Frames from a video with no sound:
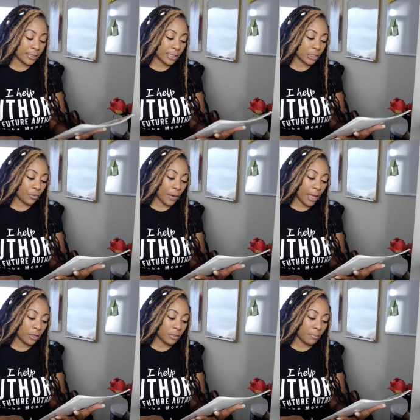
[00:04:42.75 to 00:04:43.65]
it says
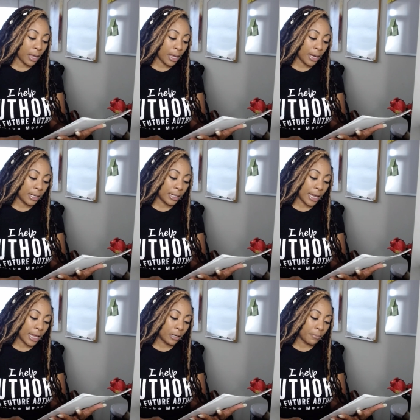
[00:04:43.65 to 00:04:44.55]
Crown Mind
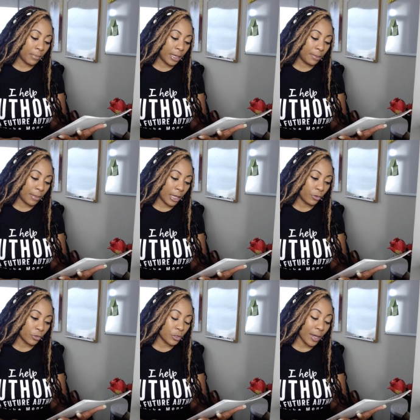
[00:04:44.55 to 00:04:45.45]
and Money
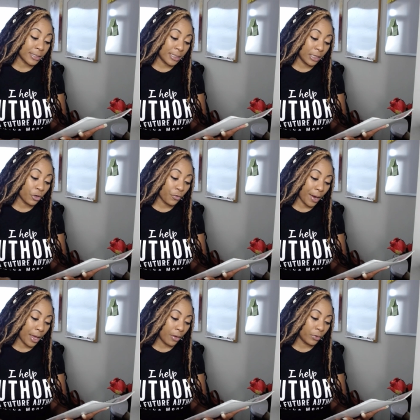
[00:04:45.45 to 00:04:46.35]
Manual. So I see the
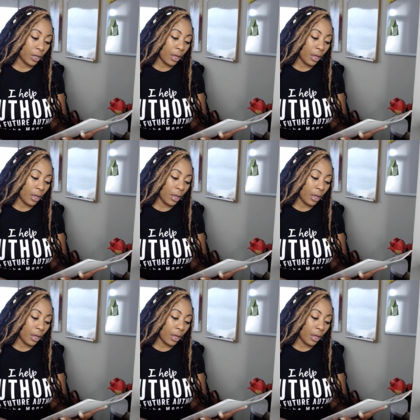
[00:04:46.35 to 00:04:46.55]
crown.